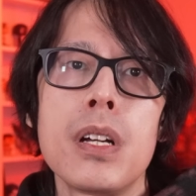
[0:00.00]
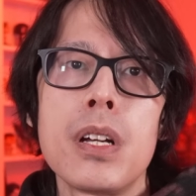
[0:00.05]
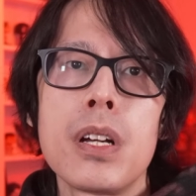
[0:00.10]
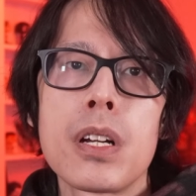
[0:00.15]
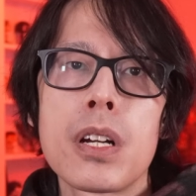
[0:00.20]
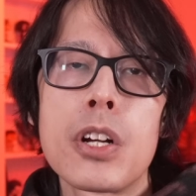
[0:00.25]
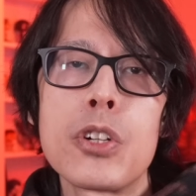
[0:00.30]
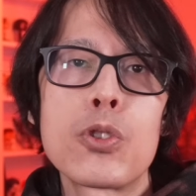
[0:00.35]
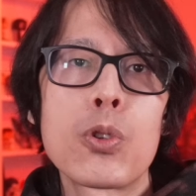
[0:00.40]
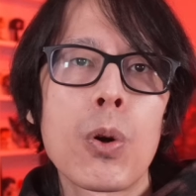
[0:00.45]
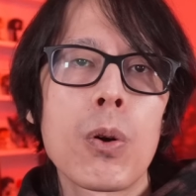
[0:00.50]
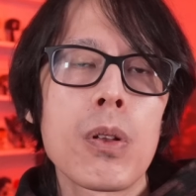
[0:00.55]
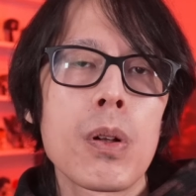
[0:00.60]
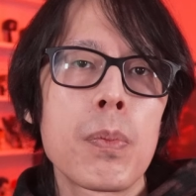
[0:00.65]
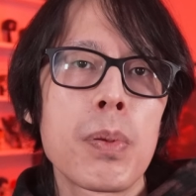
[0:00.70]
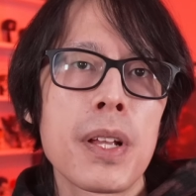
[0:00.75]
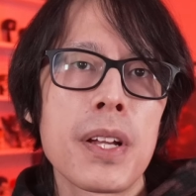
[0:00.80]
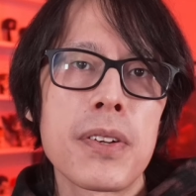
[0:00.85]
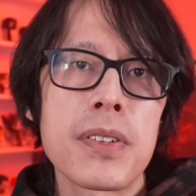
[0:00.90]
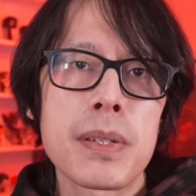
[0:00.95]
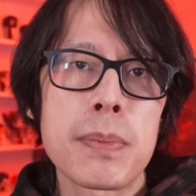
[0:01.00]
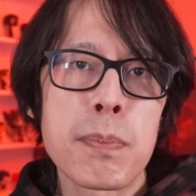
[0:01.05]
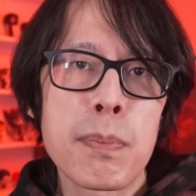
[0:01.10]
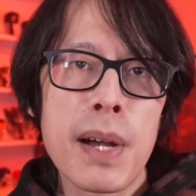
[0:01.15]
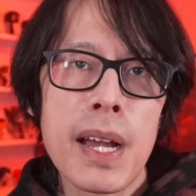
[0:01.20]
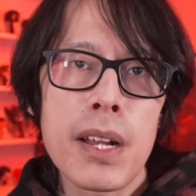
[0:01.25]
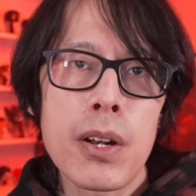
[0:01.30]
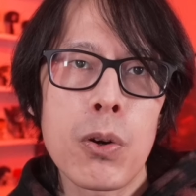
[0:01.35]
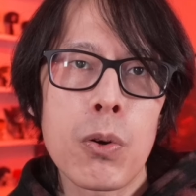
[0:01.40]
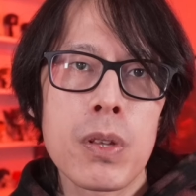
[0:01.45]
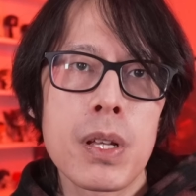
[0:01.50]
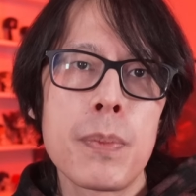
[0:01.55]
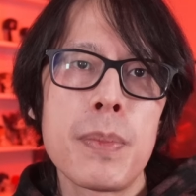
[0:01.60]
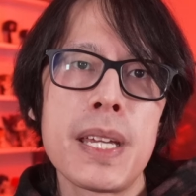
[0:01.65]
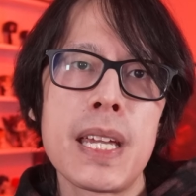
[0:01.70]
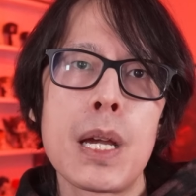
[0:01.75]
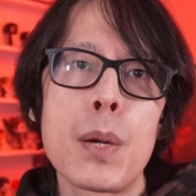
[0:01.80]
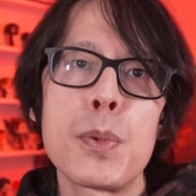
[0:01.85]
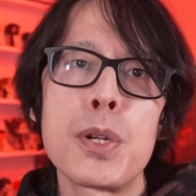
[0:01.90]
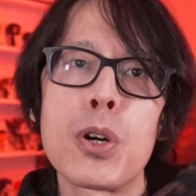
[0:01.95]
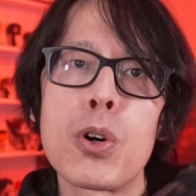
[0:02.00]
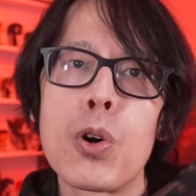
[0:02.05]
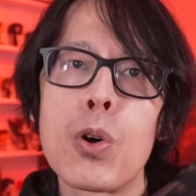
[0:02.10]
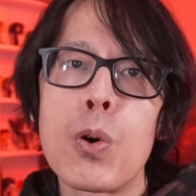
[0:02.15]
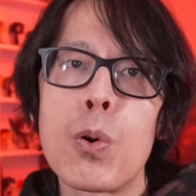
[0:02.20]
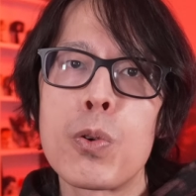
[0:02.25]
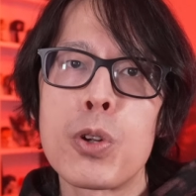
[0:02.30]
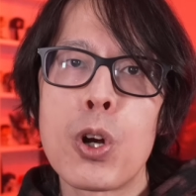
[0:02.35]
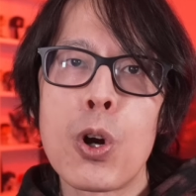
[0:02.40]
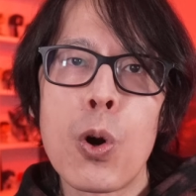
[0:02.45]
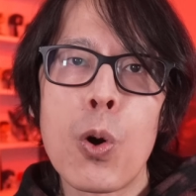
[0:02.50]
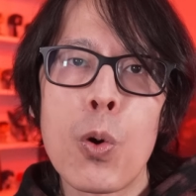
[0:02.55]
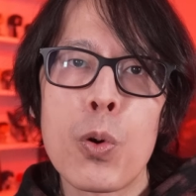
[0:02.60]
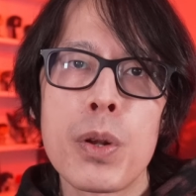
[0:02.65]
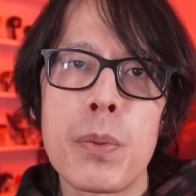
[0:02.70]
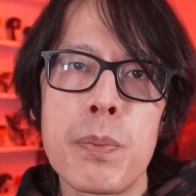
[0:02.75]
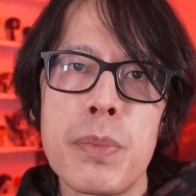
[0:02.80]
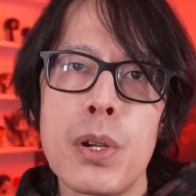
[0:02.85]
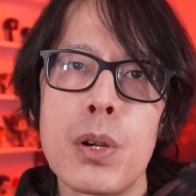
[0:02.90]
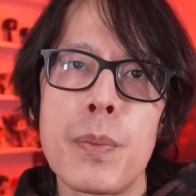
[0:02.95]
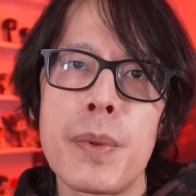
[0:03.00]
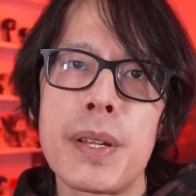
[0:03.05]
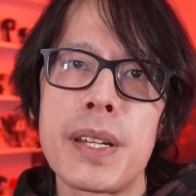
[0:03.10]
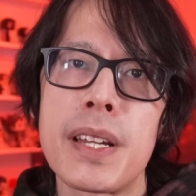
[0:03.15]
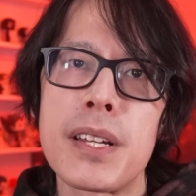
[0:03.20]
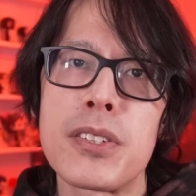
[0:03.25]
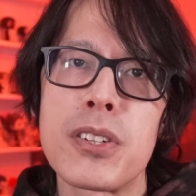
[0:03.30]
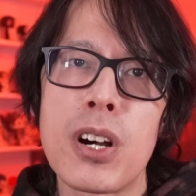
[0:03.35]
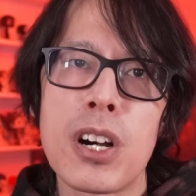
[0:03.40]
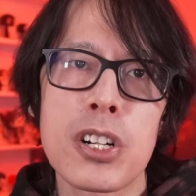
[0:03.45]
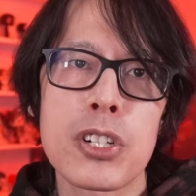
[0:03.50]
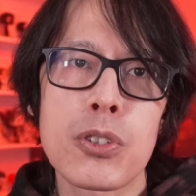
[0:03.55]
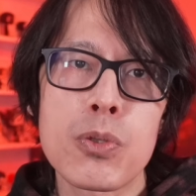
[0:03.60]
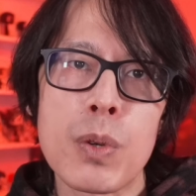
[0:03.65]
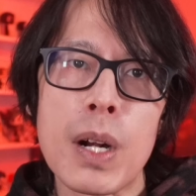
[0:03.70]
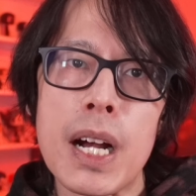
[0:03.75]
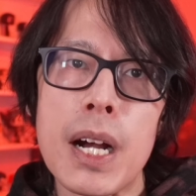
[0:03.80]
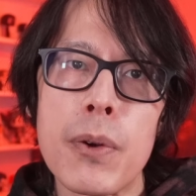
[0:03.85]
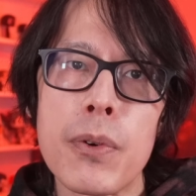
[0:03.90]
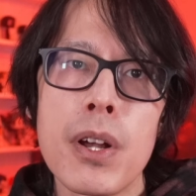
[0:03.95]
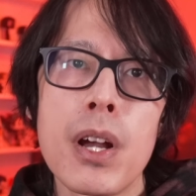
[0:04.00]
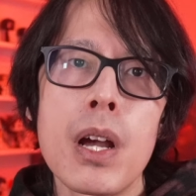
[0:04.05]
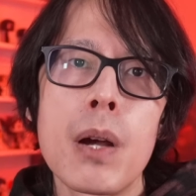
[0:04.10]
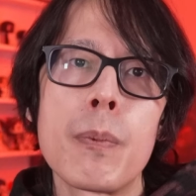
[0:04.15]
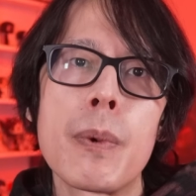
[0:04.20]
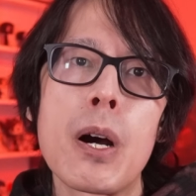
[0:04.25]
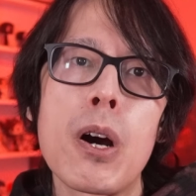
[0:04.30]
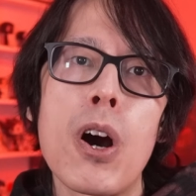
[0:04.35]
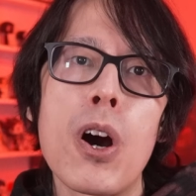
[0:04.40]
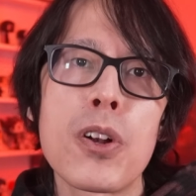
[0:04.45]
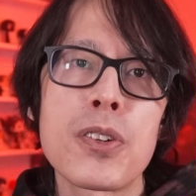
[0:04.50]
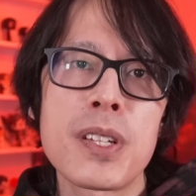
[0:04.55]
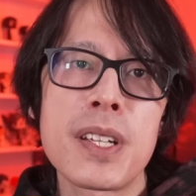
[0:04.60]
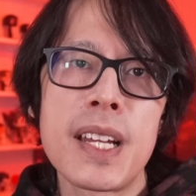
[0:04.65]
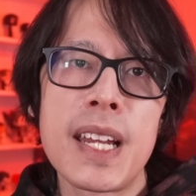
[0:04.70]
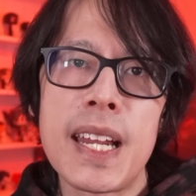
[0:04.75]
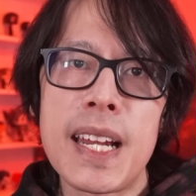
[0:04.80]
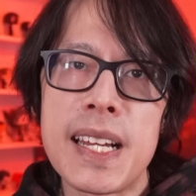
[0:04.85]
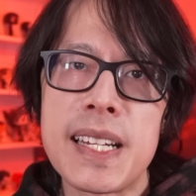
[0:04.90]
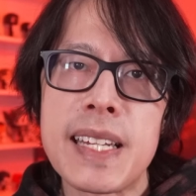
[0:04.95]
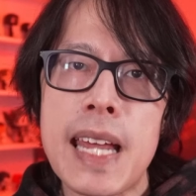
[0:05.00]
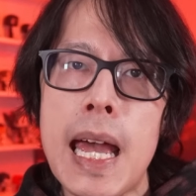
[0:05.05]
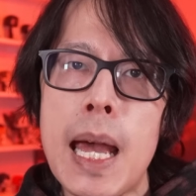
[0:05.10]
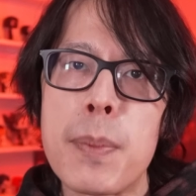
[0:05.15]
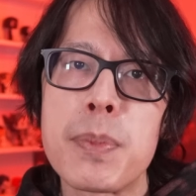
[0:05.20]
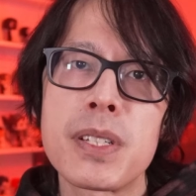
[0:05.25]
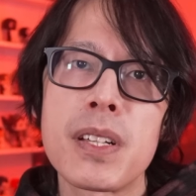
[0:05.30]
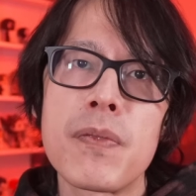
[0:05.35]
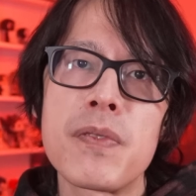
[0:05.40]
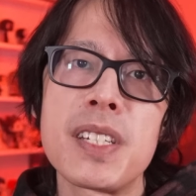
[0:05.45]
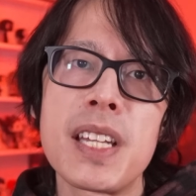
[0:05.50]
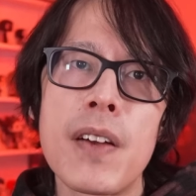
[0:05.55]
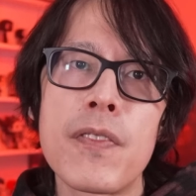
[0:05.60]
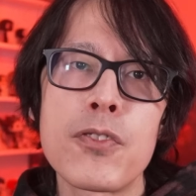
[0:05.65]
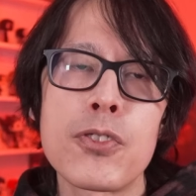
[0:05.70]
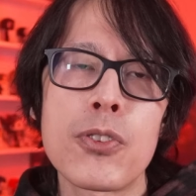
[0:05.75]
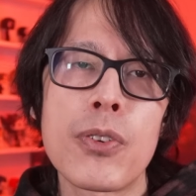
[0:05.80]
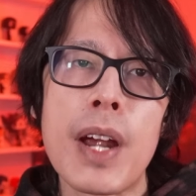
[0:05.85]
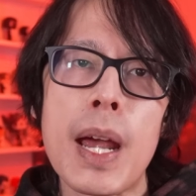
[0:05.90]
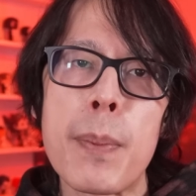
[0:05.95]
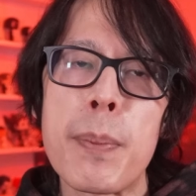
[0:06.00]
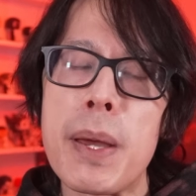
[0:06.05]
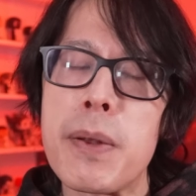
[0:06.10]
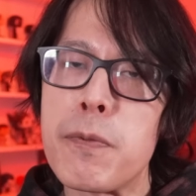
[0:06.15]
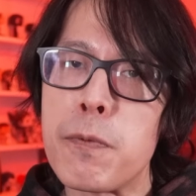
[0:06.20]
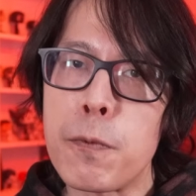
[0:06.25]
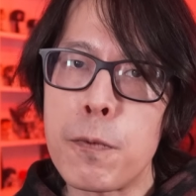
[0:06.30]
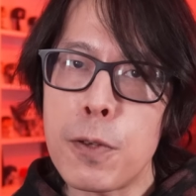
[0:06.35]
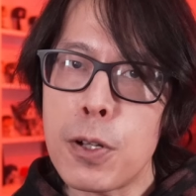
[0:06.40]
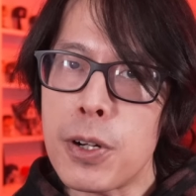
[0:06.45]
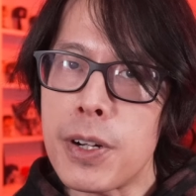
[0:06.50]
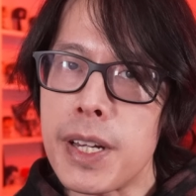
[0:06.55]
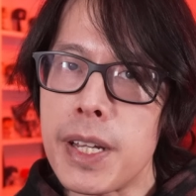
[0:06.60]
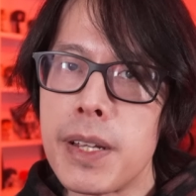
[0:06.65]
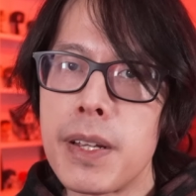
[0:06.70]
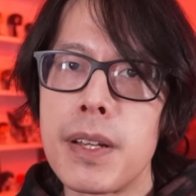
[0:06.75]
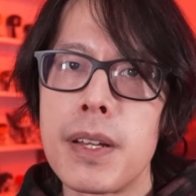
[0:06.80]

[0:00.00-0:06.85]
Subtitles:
Controller players might only be able to hold Cold Imbuement and Dark Shroud while alternating taps of Death Trap and Flurry.